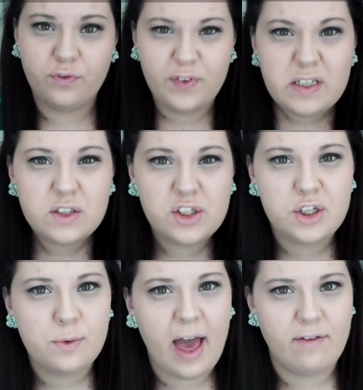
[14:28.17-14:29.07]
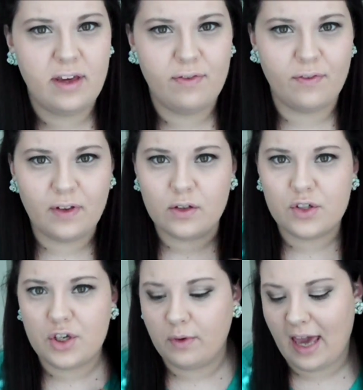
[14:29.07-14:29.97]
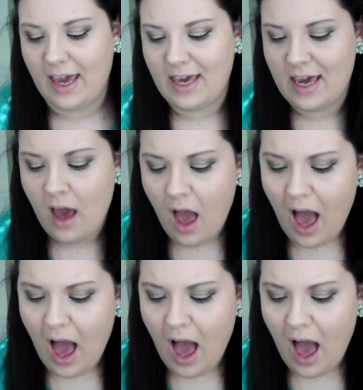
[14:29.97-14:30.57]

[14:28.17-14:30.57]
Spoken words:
feels too heavy, if it feels too cakey,